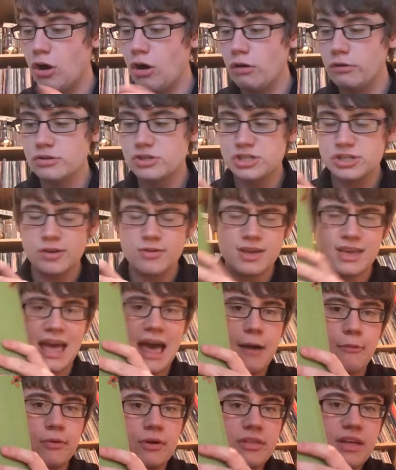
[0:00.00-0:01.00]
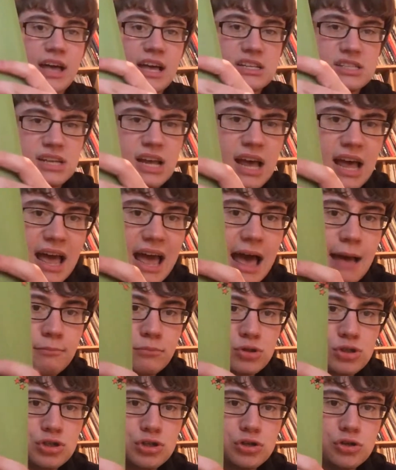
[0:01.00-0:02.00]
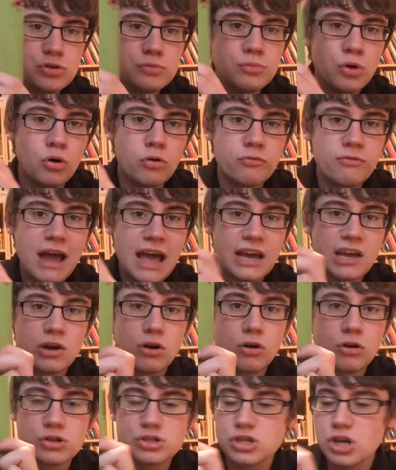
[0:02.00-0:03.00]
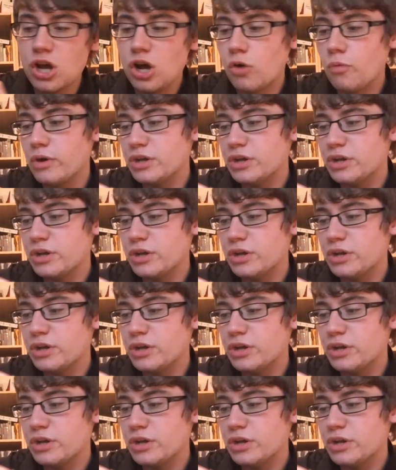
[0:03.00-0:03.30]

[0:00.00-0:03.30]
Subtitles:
also get with this two more records,